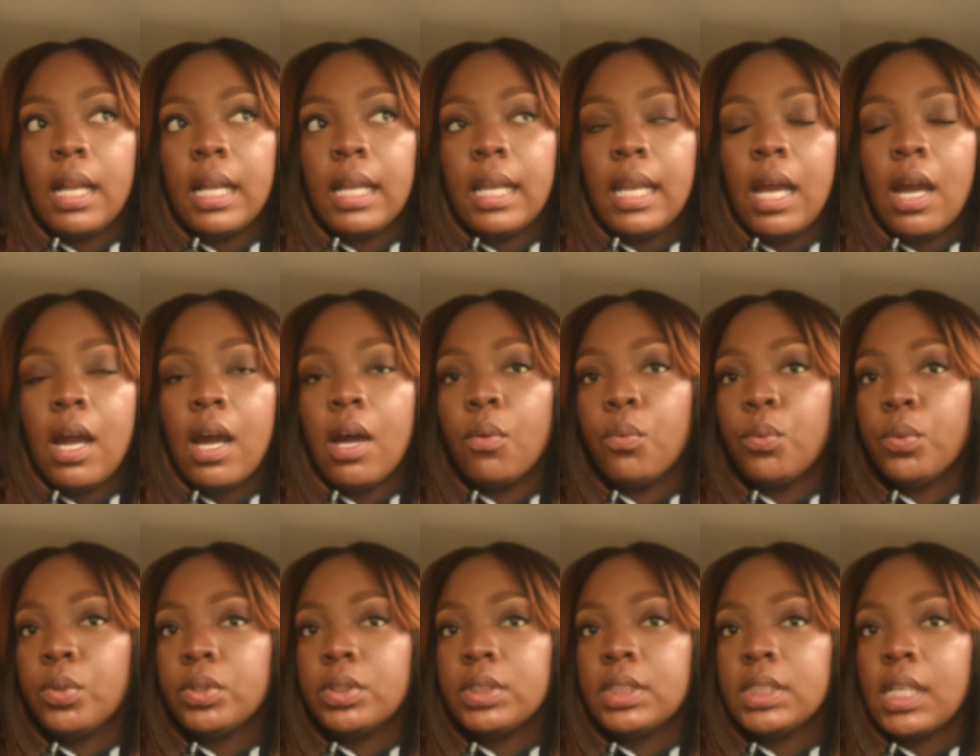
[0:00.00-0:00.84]
Now, I
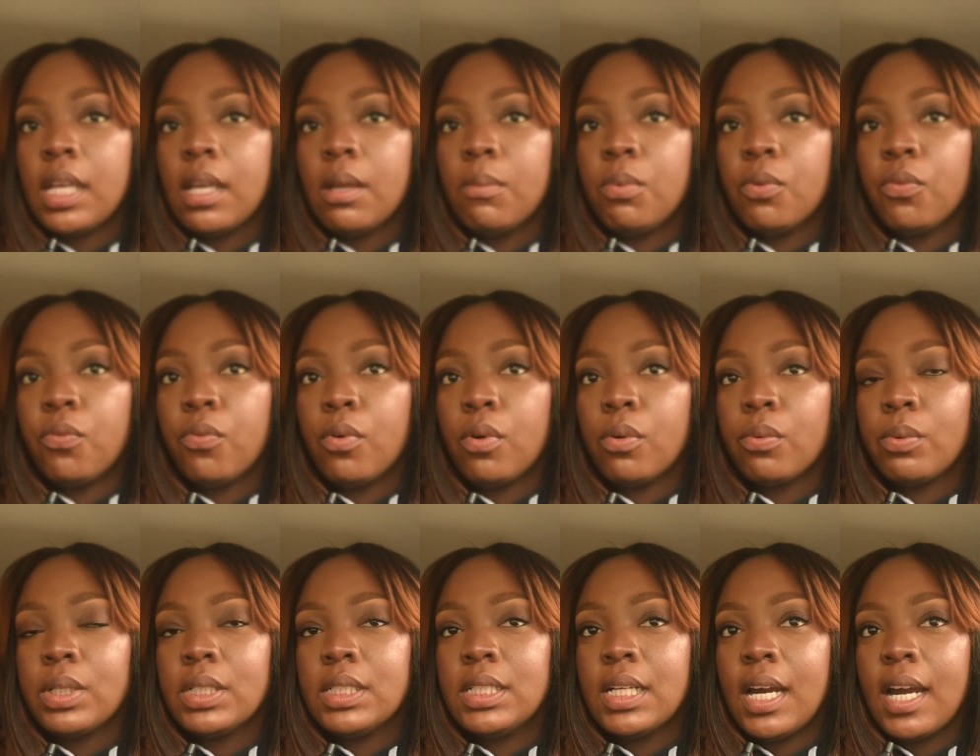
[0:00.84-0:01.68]
will say before
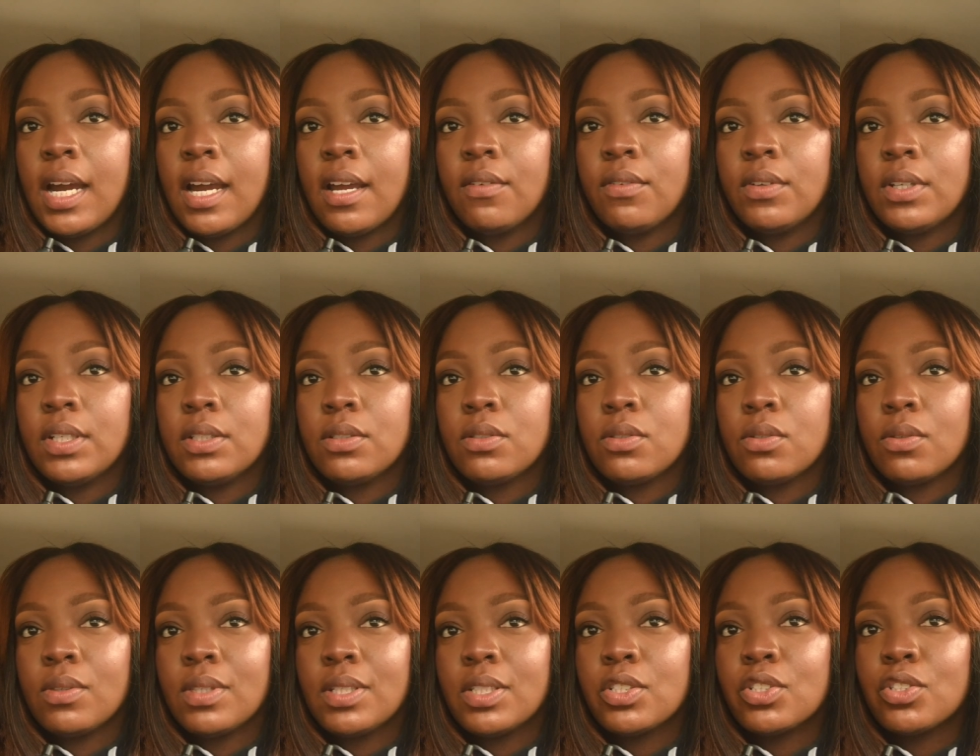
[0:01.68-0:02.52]
we dive
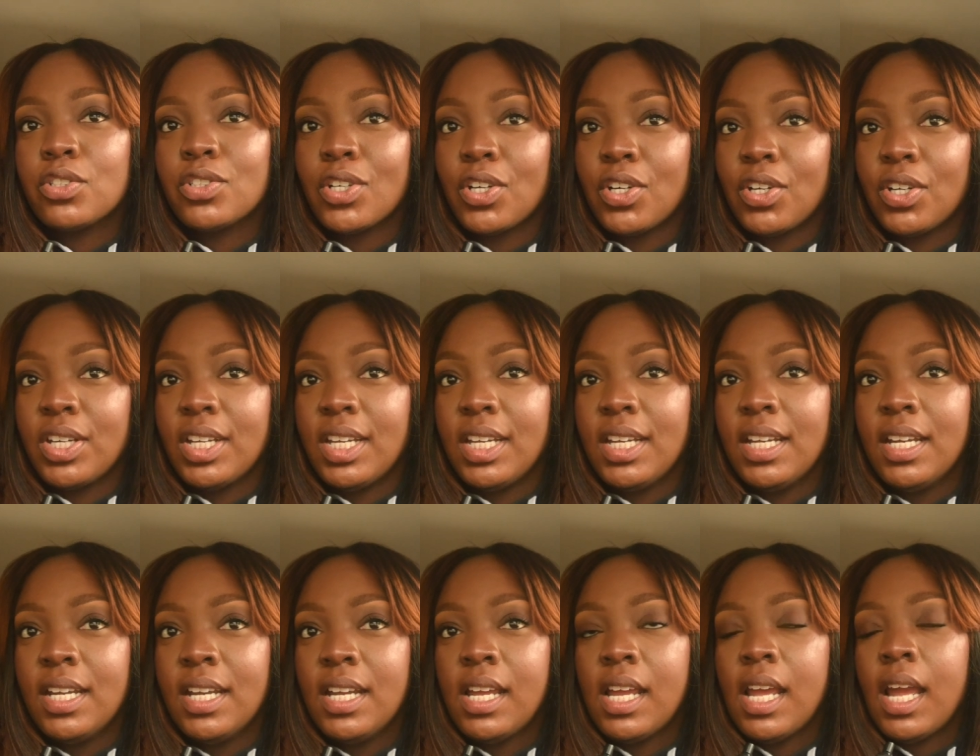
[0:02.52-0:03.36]
into this
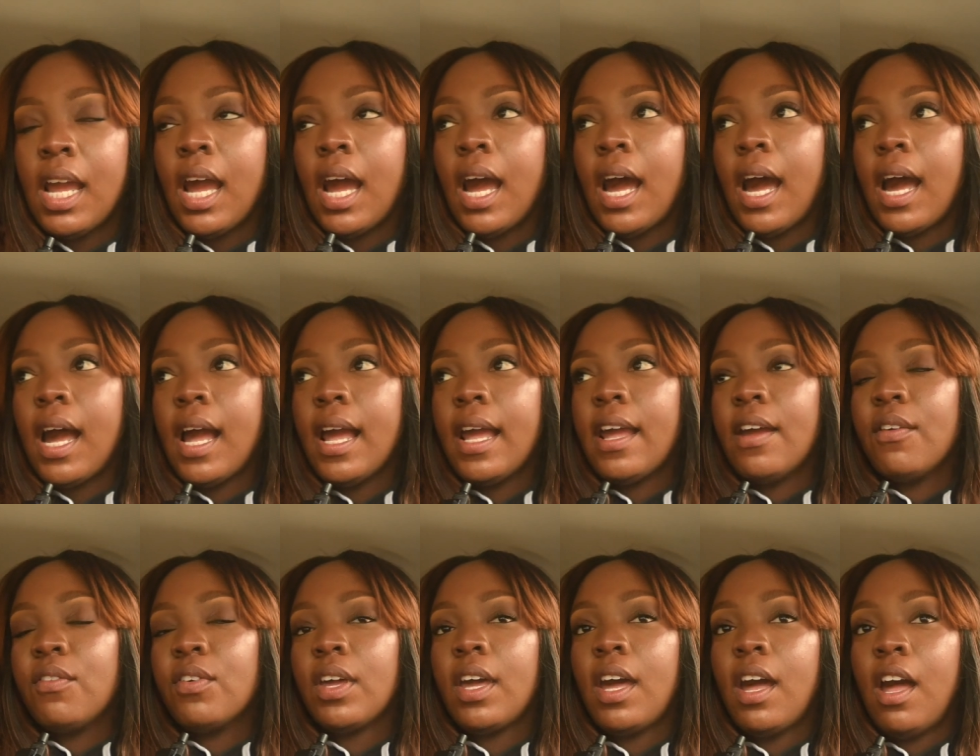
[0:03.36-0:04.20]
journey, I
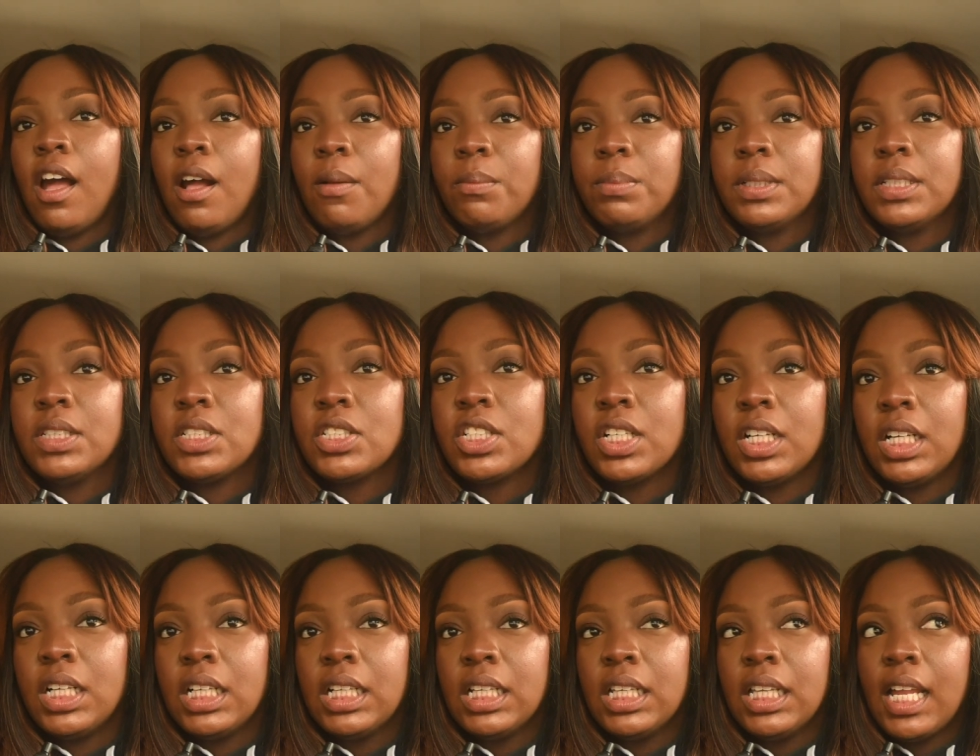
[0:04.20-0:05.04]
have accomplished
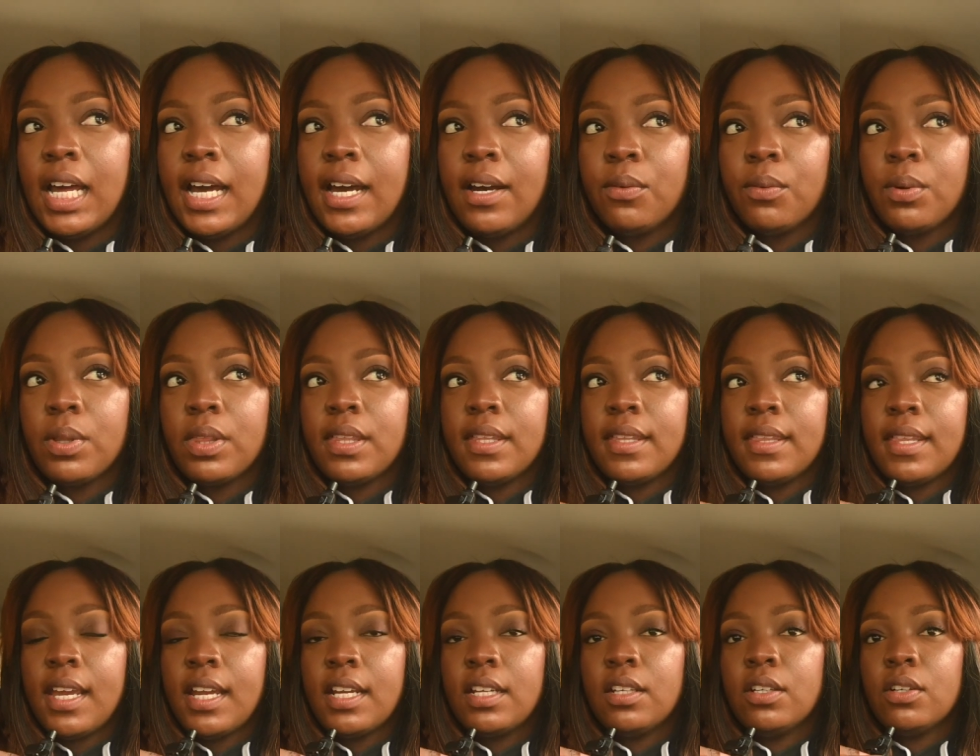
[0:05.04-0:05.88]
a lot
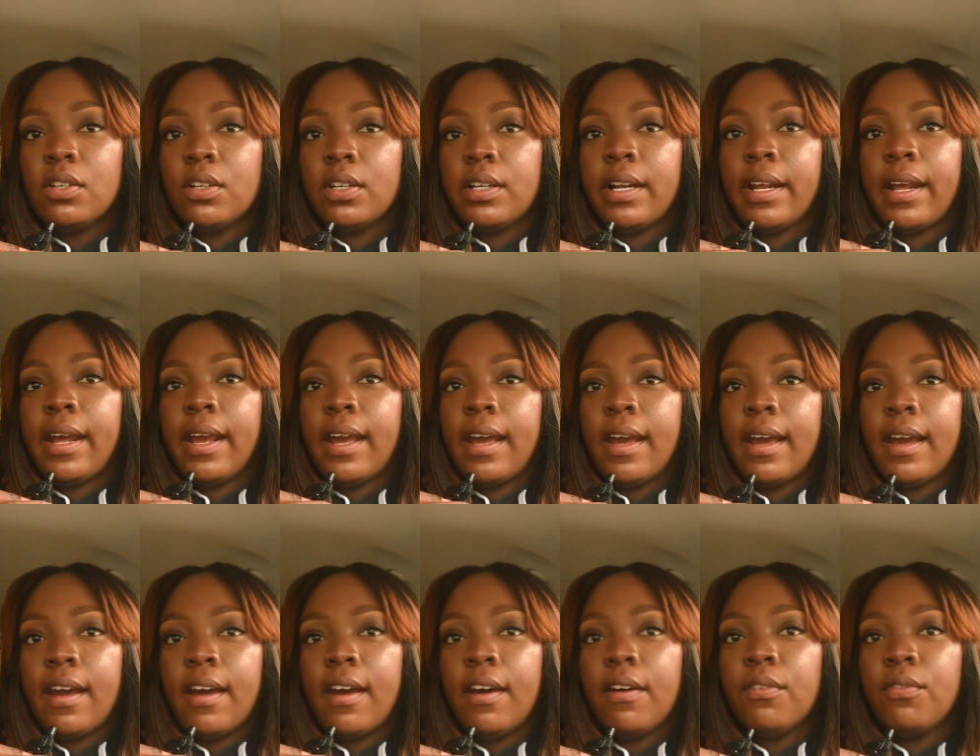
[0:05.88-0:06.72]
within that year and a
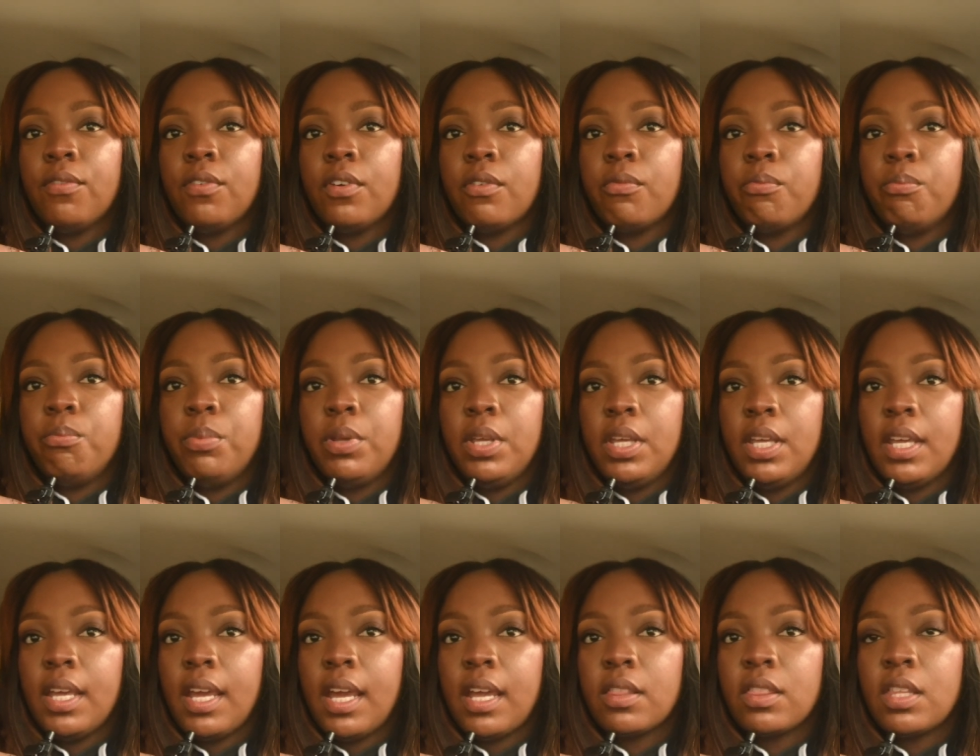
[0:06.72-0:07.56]
half of being